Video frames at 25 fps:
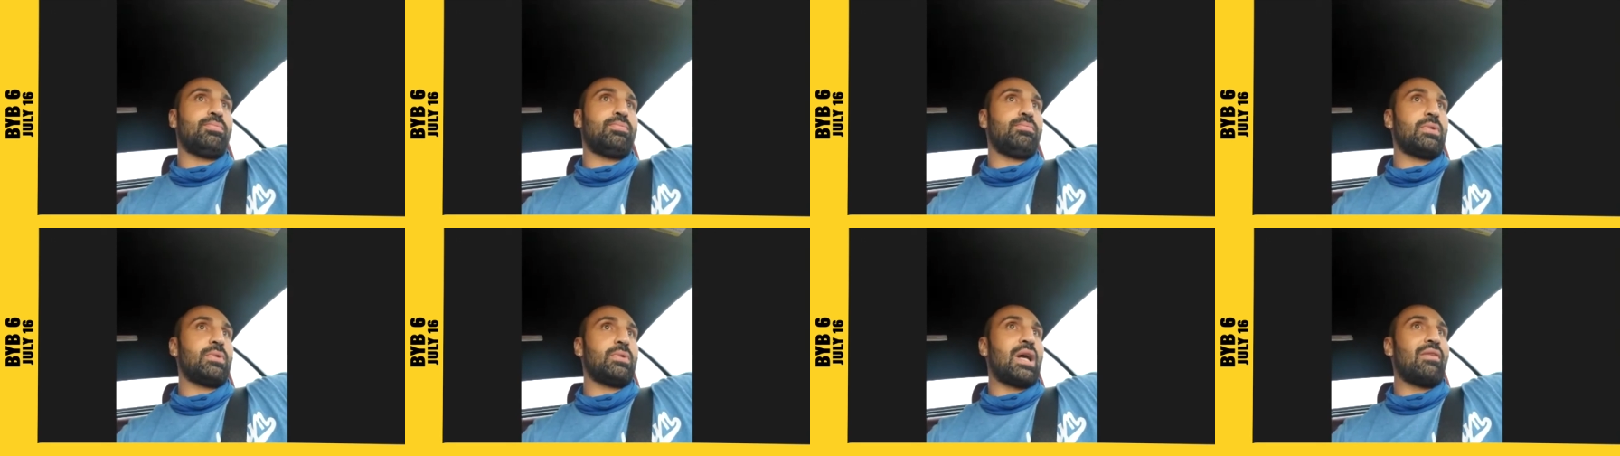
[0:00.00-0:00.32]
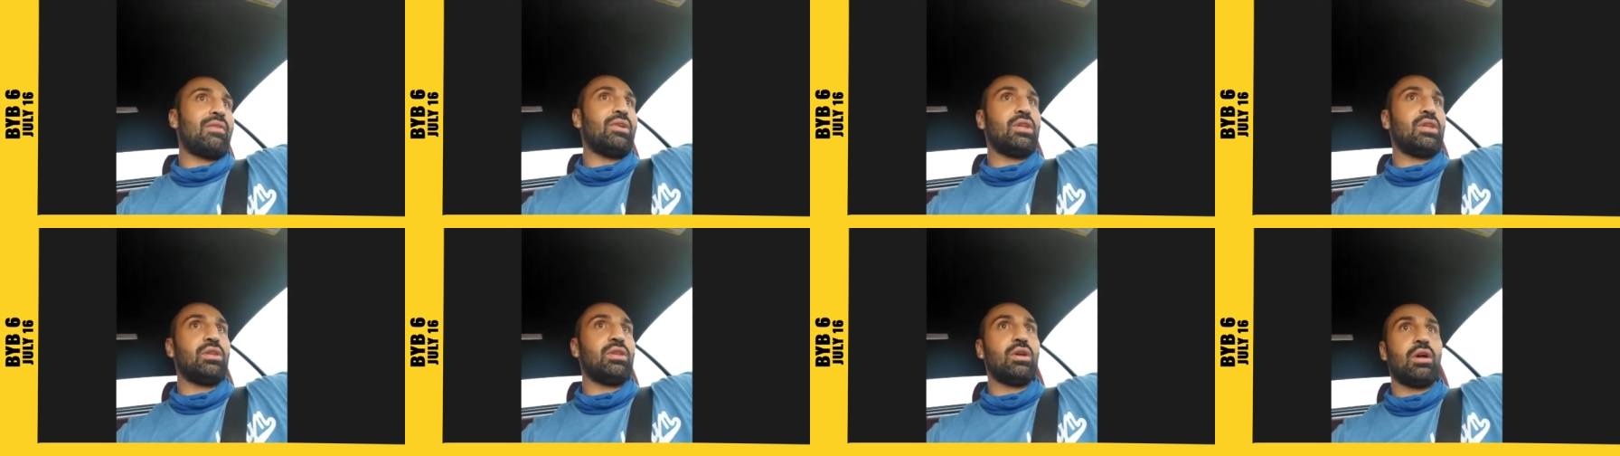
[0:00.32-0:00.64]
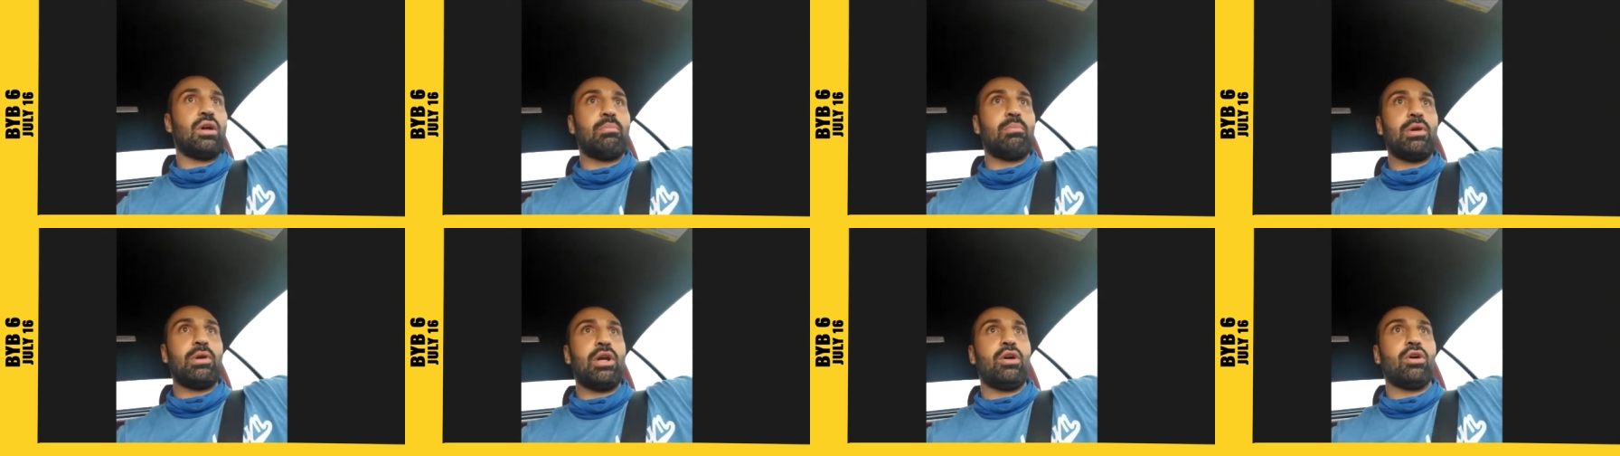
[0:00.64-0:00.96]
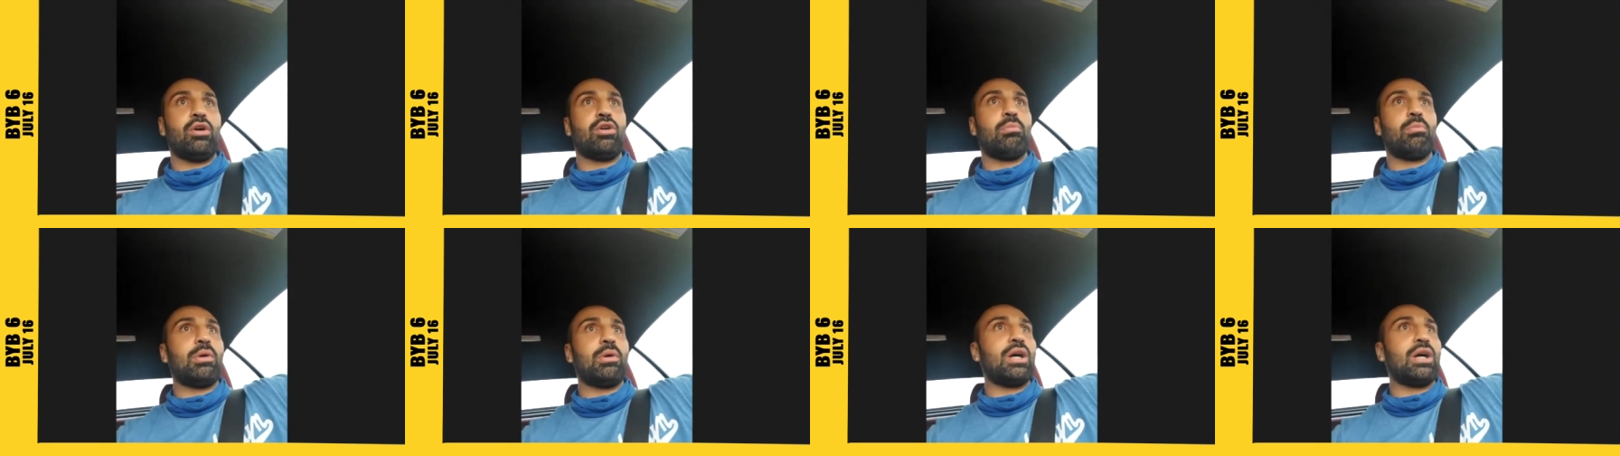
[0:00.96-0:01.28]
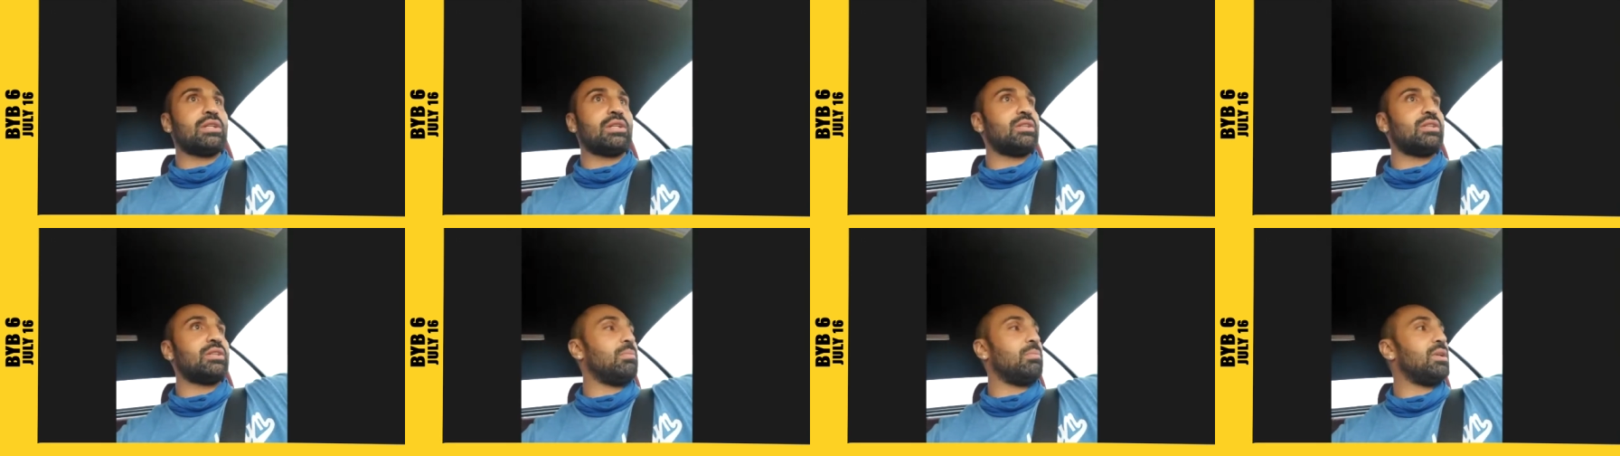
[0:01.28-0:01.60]
having done bare knuckle
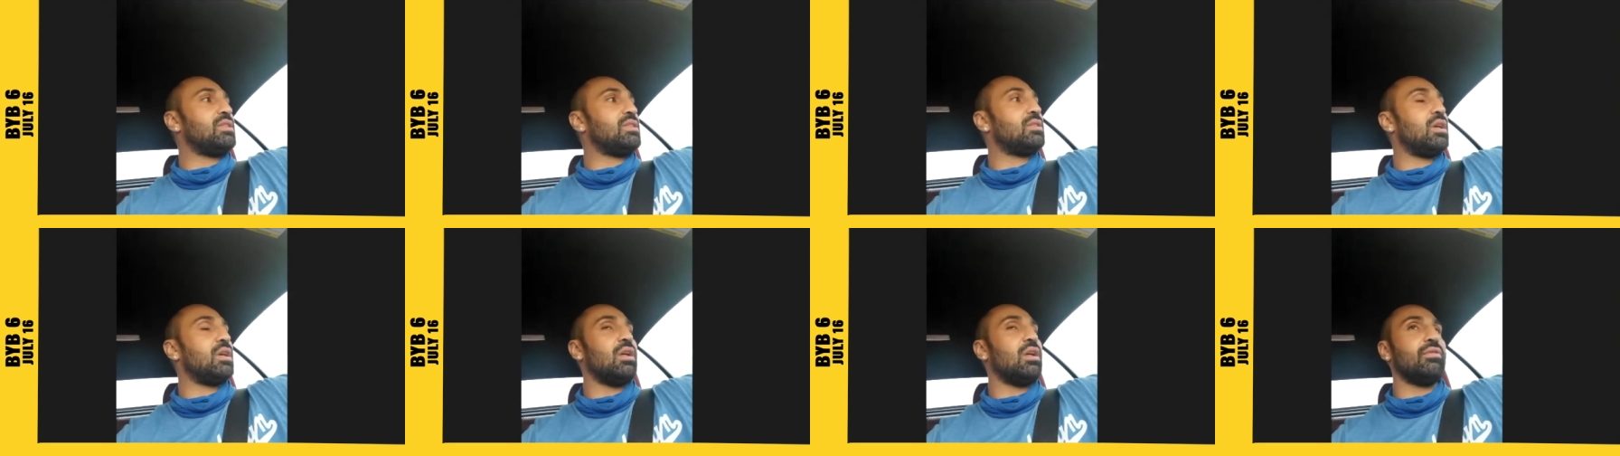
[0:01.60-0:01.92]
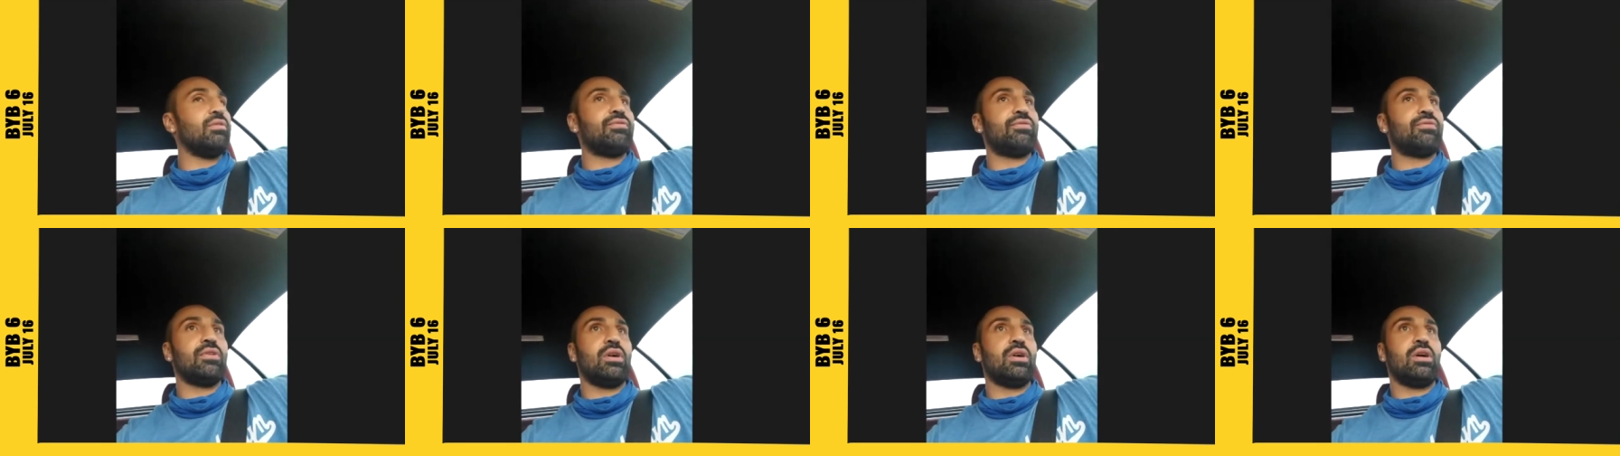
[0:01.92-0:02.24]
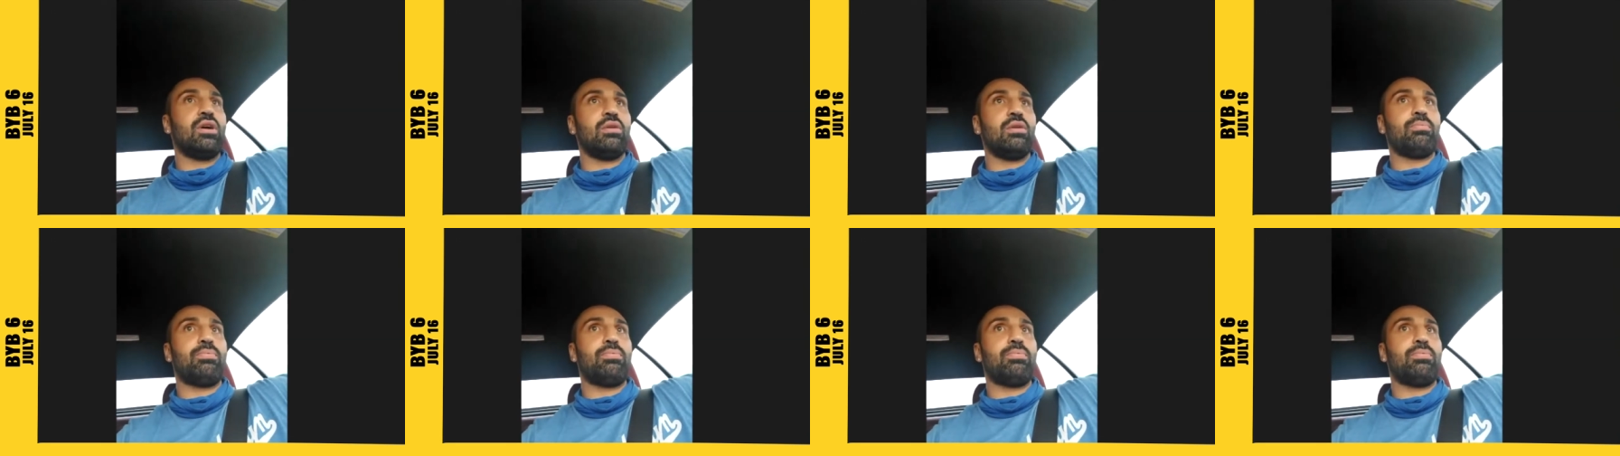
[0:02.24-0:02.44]
boxing myself, uh,